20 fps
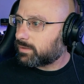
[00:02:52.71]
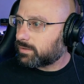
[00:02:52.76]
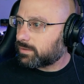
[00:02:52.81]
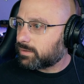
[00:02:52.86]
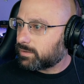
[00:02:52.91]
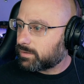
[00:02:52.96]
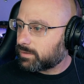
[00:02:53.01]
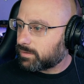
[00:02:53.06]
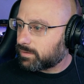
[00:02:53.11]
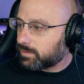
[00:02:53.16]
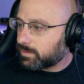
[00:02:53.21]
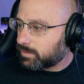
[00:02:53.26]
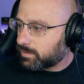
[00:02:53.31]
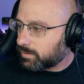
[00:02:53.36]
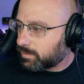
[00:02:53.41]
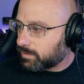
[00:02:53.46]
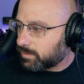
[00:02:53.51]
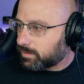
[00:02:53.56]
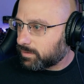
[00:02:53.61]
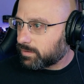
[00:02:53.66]

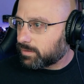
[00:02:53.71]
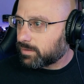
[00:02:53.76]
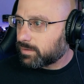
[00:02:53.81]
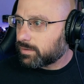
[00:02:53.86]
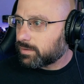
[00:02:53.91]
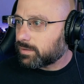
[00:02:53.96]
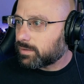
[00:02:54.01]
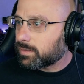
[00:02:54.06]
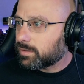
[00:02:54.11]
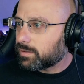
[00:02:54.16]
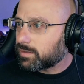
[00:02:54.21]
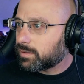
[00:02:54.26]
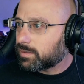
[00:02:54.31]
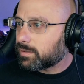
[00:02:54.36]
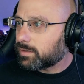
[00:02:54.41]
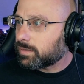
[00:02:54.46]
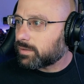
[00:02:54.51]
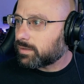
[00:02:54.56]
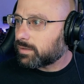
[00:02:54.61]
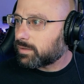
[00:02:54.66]

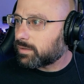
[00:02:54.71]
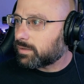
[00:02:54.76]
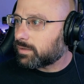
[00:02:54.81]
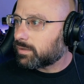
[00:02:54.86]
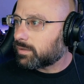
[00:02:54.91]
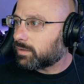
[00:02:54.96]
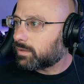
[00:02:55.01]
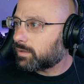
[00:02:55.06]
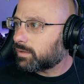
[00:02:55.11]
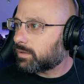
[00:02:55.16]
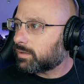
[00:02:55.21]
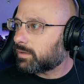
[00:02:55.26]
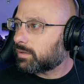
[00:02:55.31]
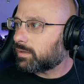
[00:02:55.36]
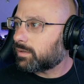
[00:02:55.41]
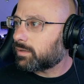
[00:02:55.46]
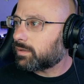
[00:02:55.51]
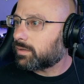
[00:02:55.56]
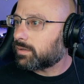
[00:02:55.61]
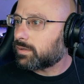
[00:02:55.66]

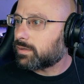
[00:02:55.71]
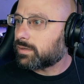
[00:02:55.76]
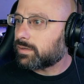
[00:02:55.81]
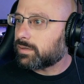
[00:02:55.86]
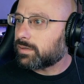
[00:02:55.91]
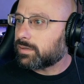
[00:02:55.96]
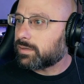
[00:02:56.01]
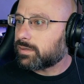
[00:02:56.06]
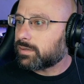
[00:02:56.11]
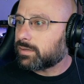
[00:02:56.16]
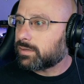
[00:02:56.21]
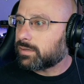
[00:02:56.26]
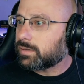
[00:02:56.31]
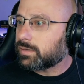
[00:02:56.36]
No one is speaking in this clip.